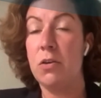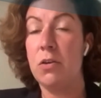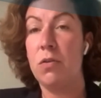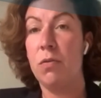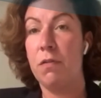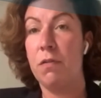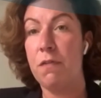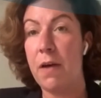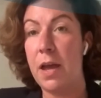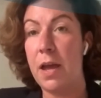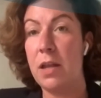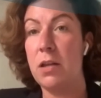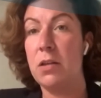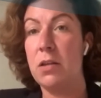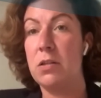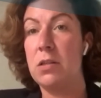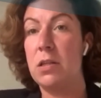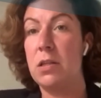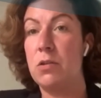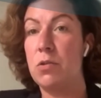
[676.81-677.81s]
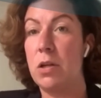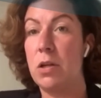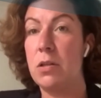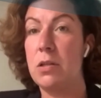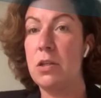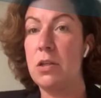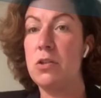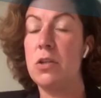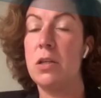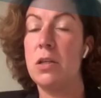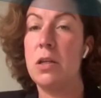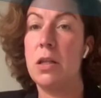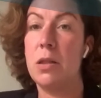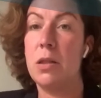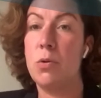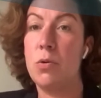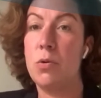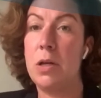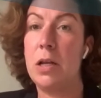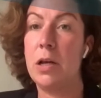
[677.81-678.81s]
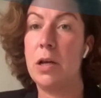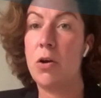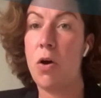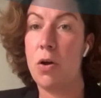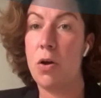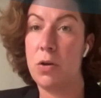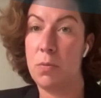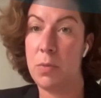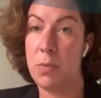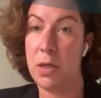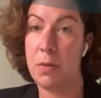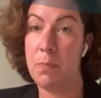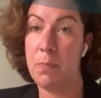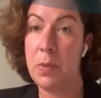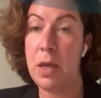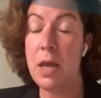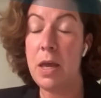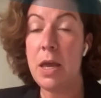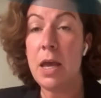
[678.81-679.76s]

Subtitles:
to finance the transition in the real economy